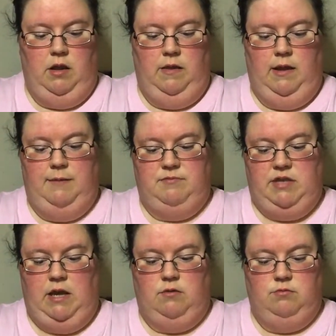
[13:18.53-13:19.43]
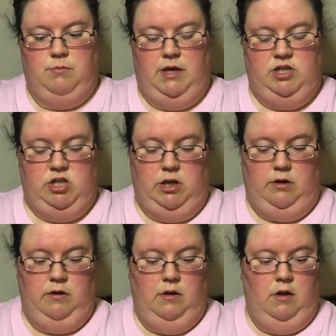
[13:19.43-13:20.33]
lip down my
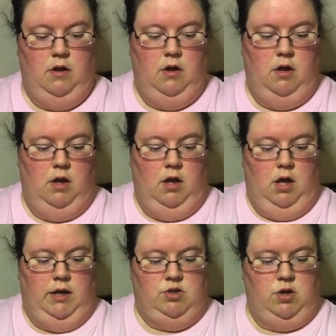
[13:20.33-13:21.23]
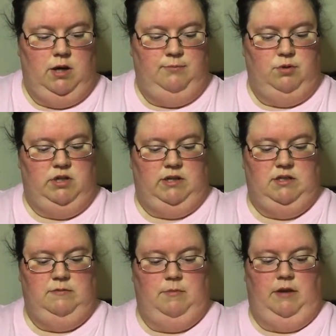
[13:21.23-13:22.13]
chin. I tried
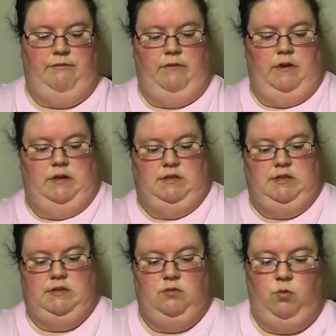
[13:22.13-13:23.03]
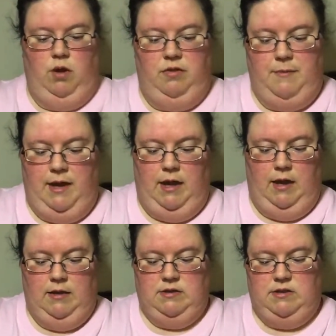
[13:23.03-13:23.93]
protecting my face with my
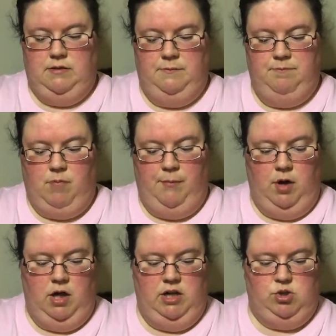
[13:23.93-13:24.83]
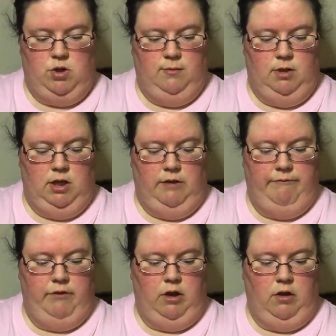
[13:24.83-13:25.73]
hands, my body trembling in
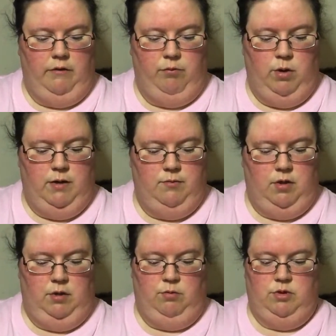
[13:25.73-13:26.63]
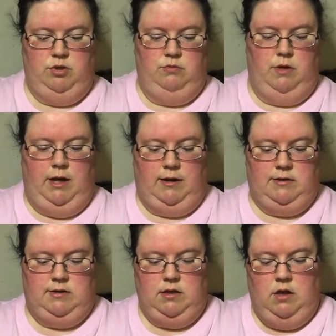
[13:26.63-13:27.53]
fear of what he will do
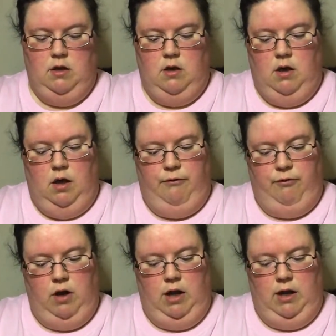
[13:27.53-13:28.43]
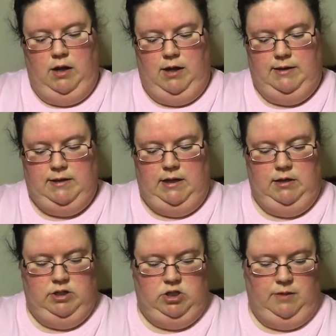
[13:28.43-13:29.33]
next. Afraid, I
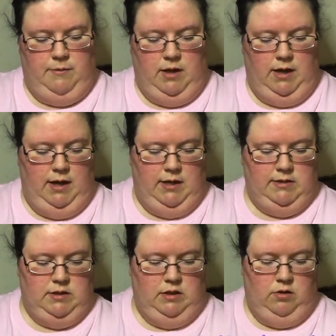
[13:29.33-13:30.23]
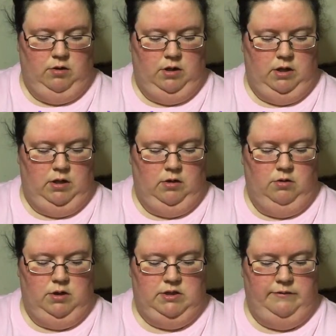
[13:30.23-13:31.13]
tightly shut my eyes, and
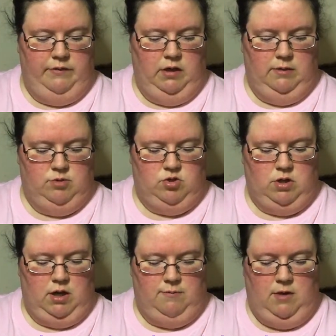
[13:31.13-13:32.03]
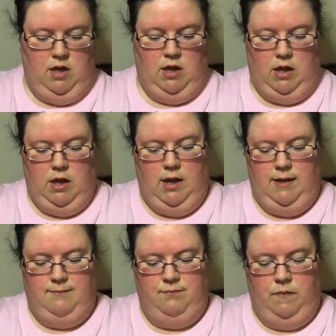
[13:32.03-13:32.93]
only to feel him strike me
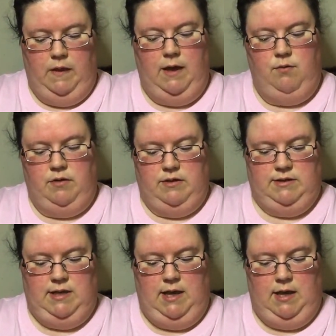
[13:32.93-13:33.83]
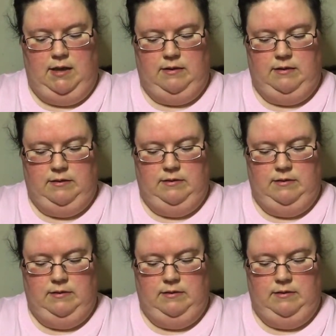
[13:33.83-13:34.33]
again, not with his hand,